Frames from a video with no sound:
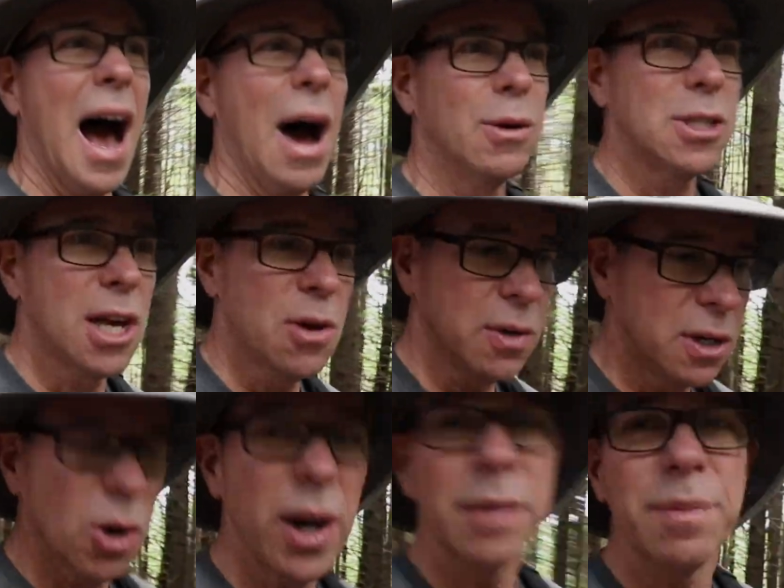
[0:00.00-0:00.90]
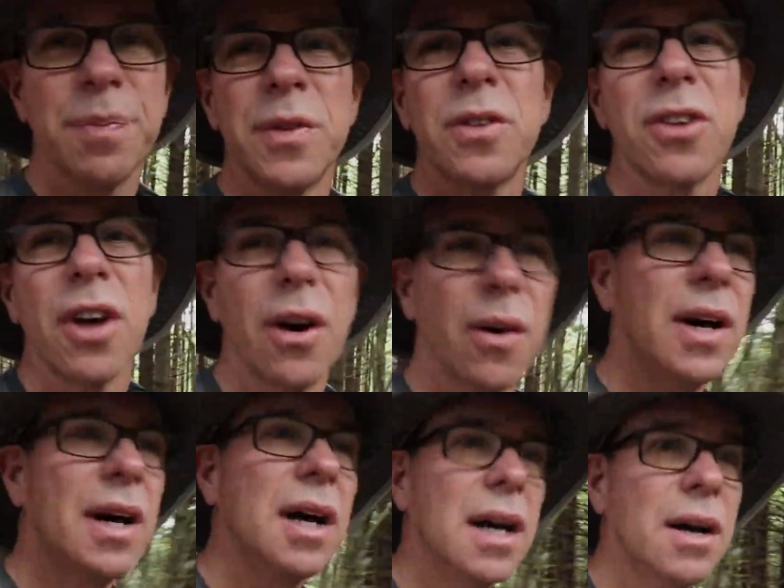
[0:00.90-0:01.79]
I would say you enjoy it. So
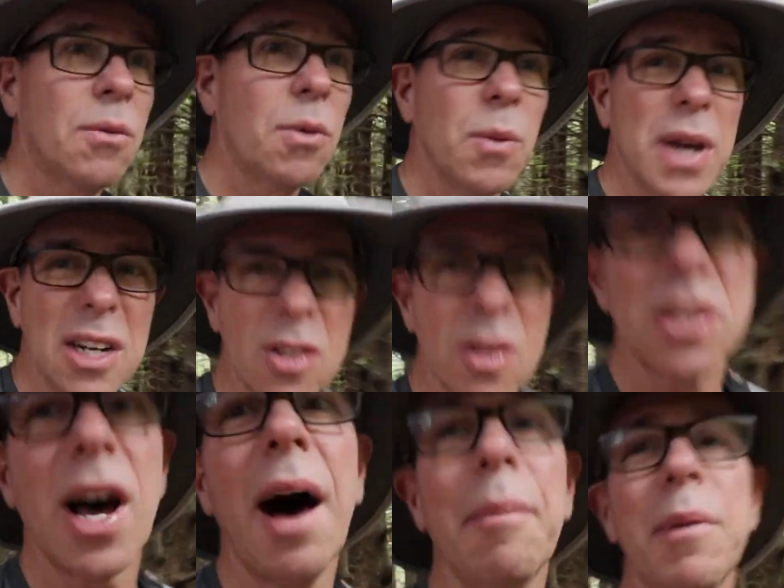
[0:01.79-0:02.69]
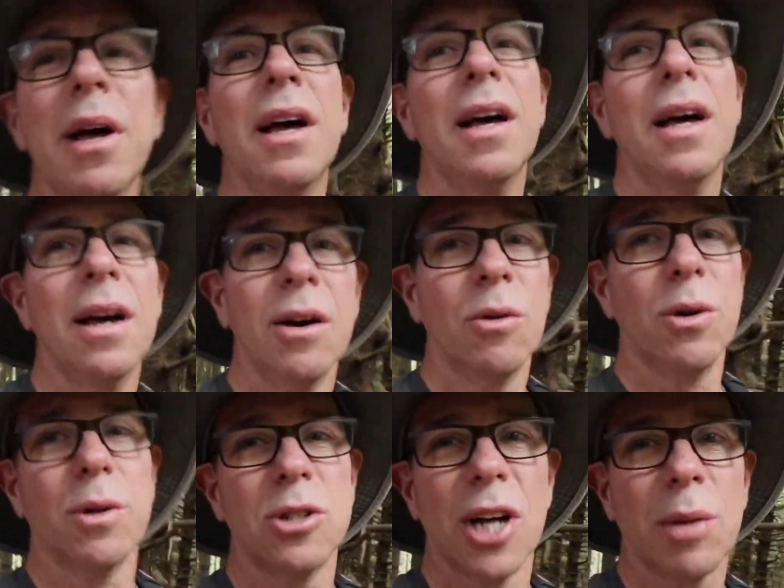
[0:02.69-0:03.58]
when we get to the top,
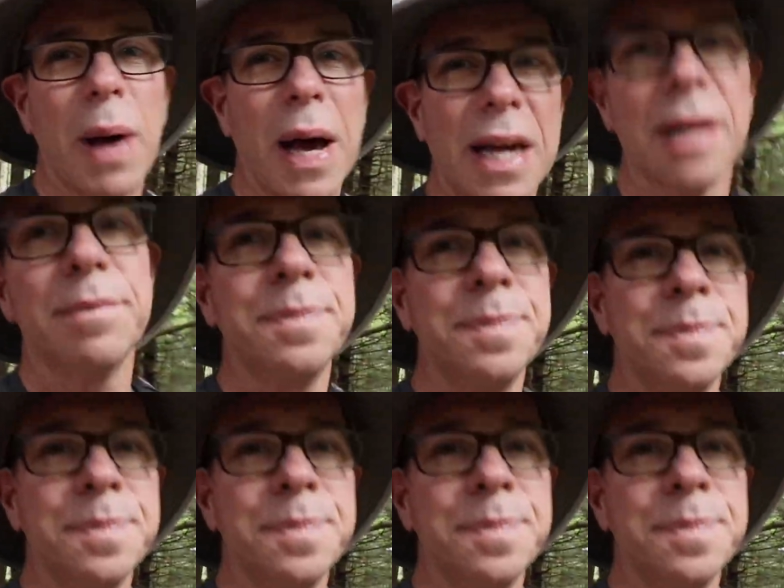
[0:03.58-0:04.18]
we will check back in.